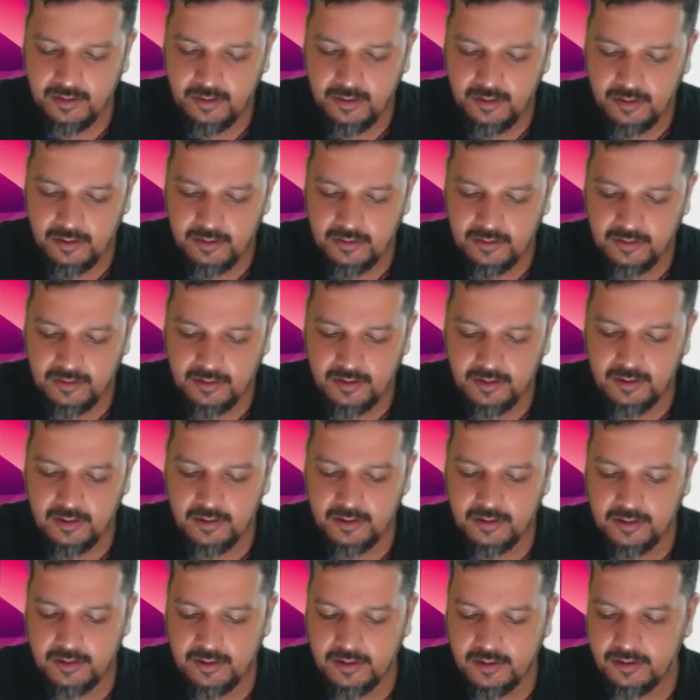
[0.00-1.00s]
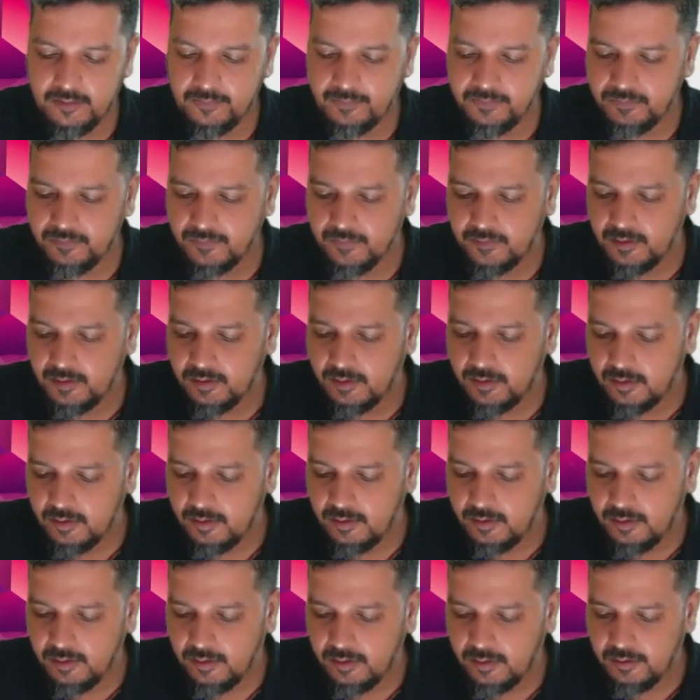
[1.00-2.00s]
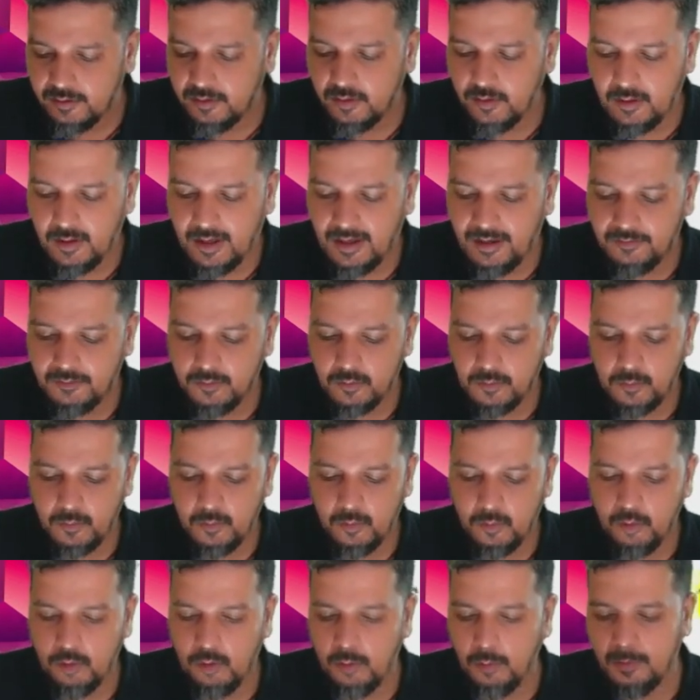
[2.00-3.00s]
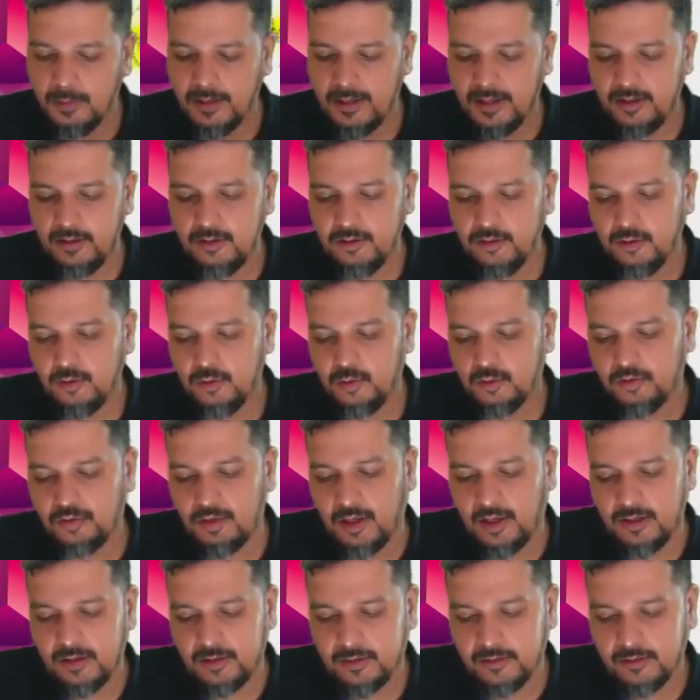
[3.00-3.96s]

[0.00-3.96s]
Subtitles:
here you have to open a new chart.